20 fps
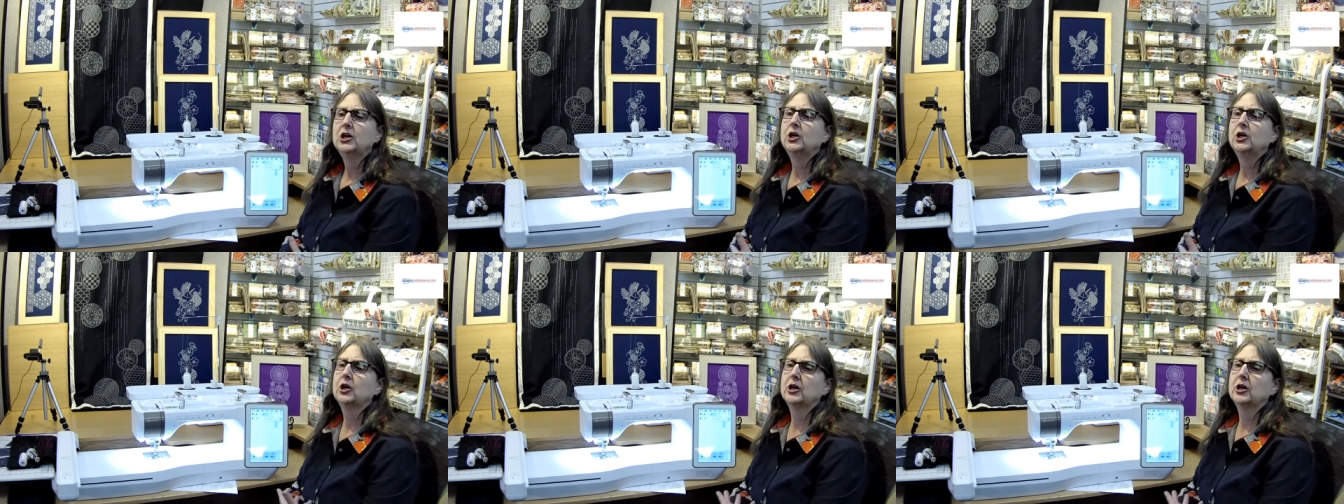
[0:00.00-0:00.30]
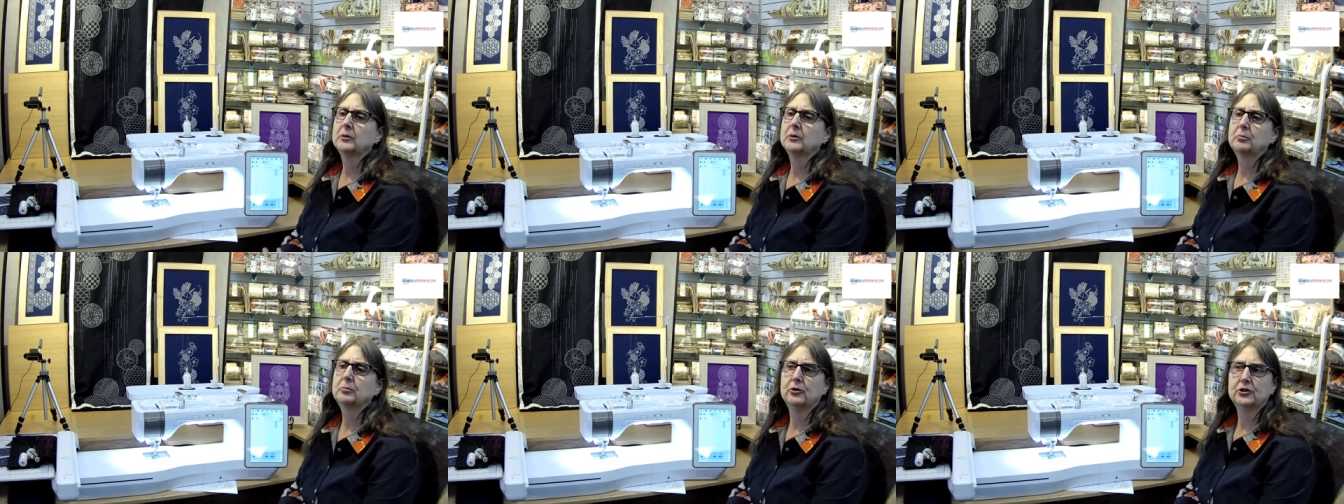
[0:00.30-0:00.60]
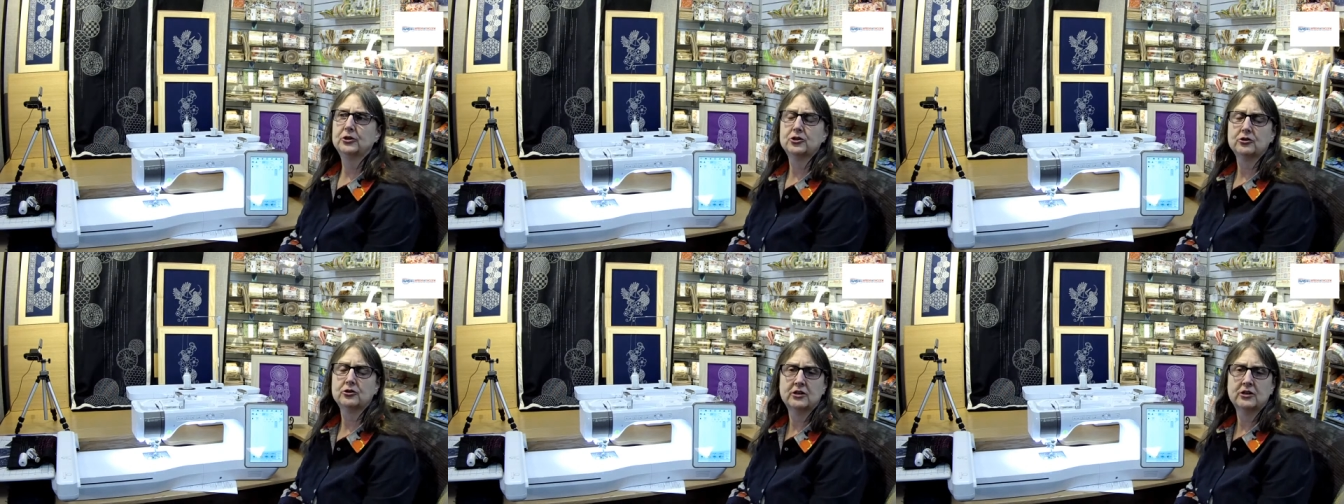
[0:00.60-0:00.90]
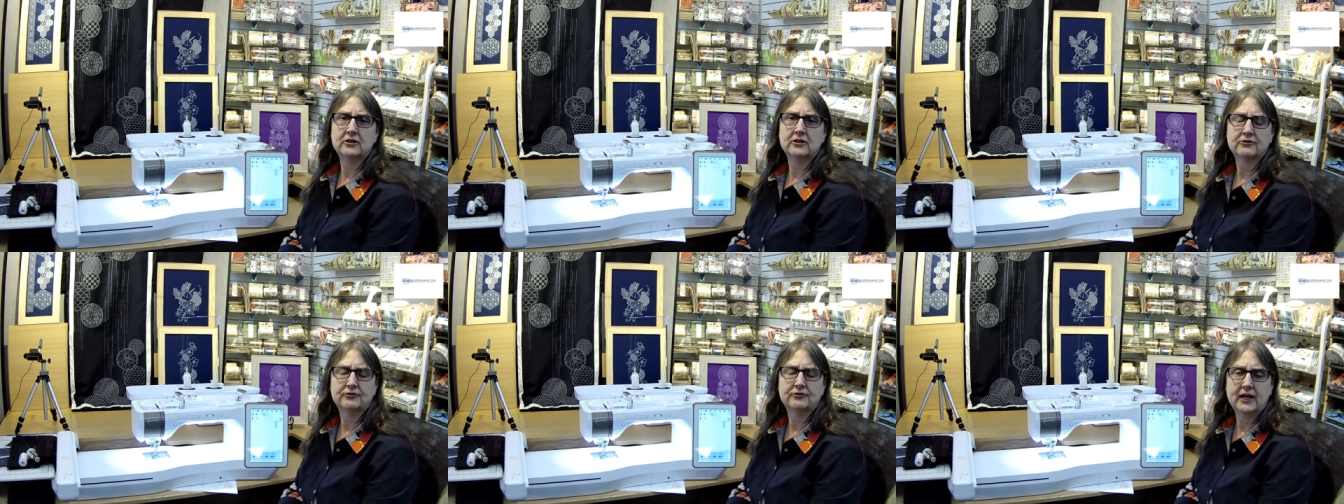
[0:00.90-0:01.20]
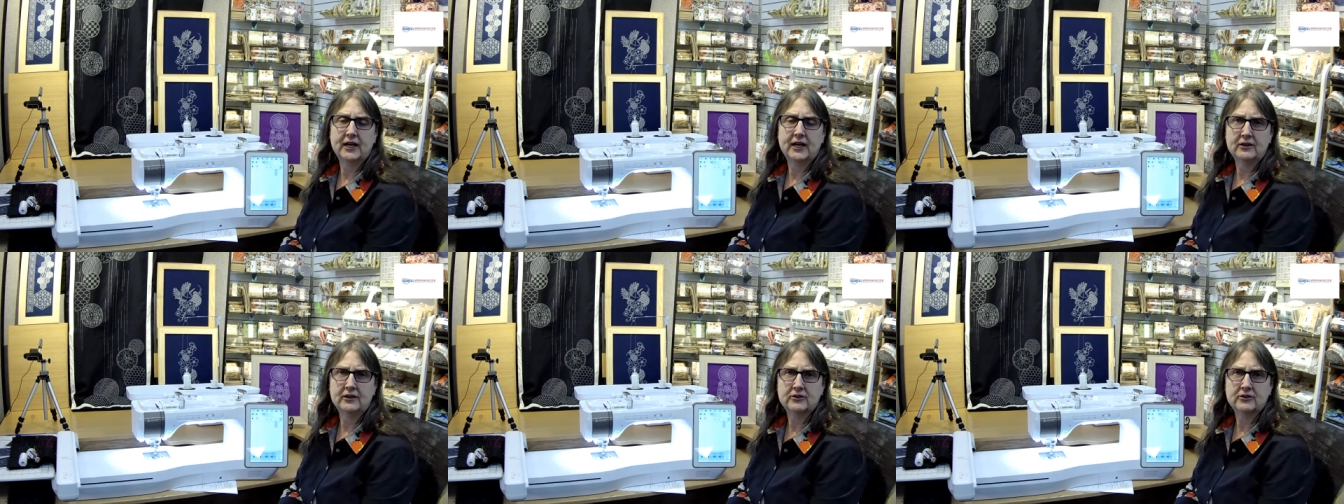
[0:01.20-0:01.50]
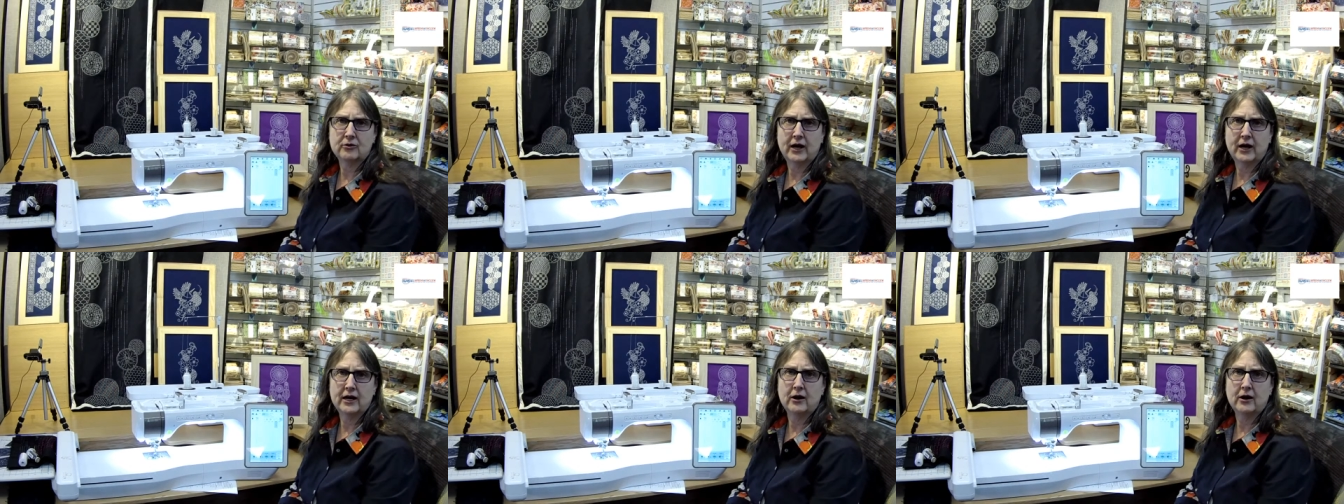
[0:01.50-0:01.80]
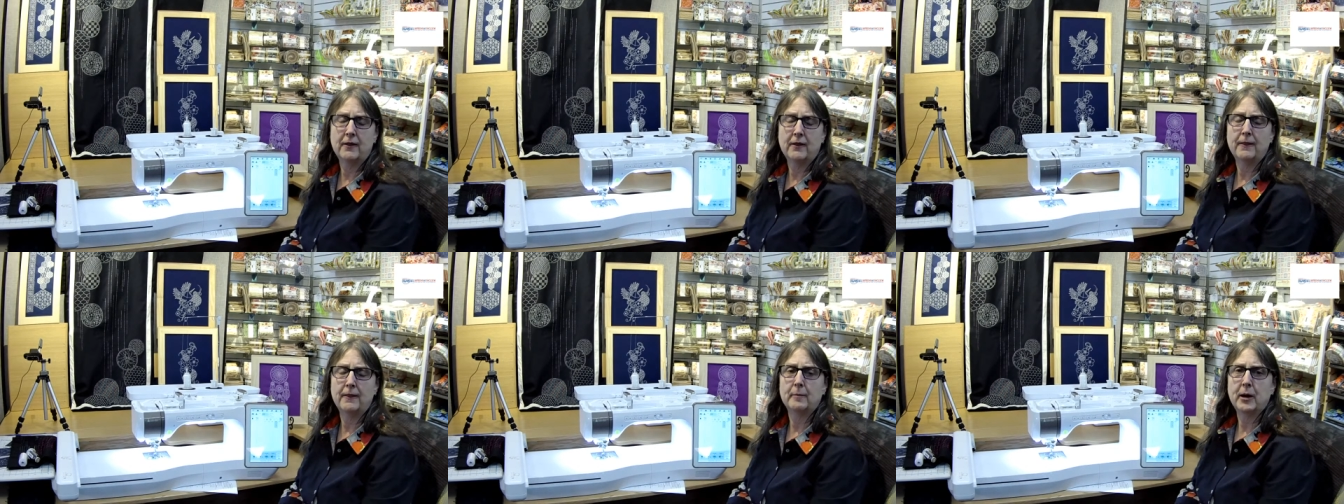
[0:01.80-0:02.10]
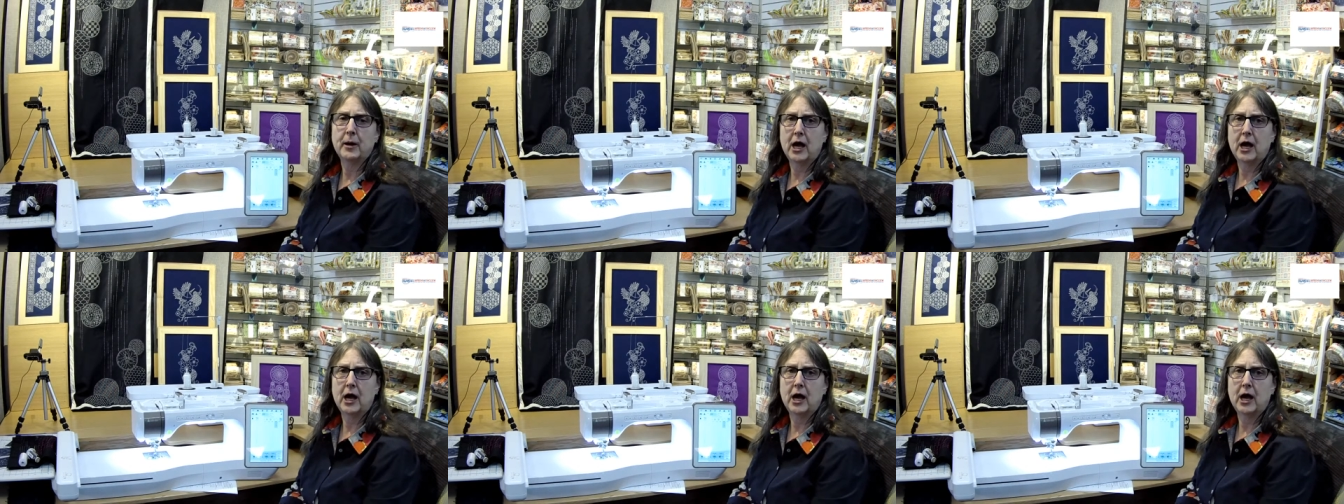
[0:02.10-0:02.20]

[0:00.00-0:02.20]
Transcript: You're going to put your confetti thread on the